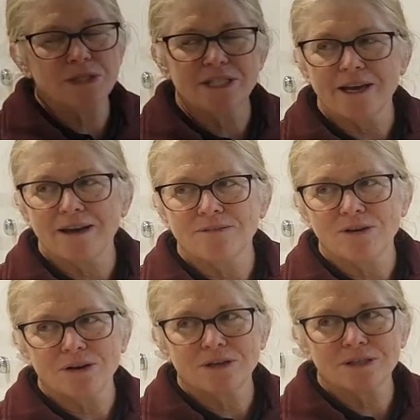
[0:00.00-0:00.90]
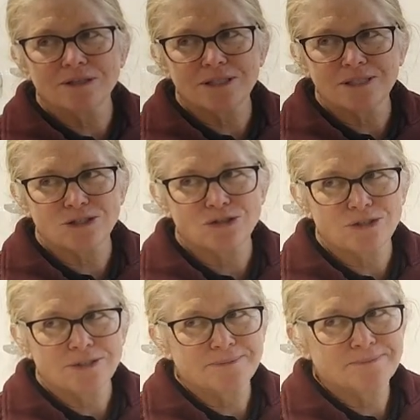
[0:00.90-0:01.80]
always have, our little scissors.
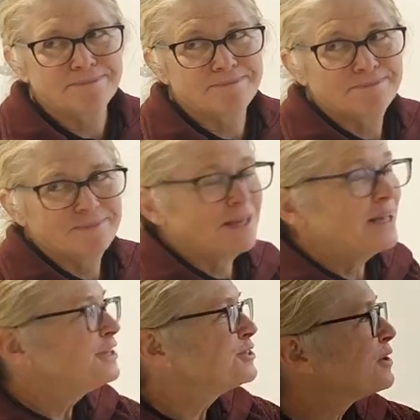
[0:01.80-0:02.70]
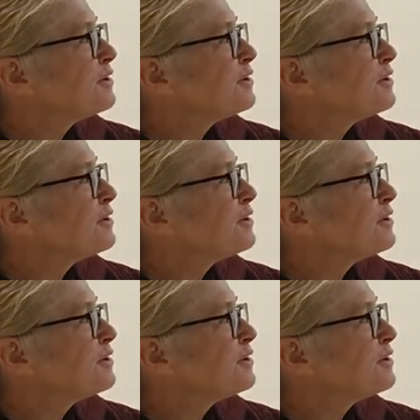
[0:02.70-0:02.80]
So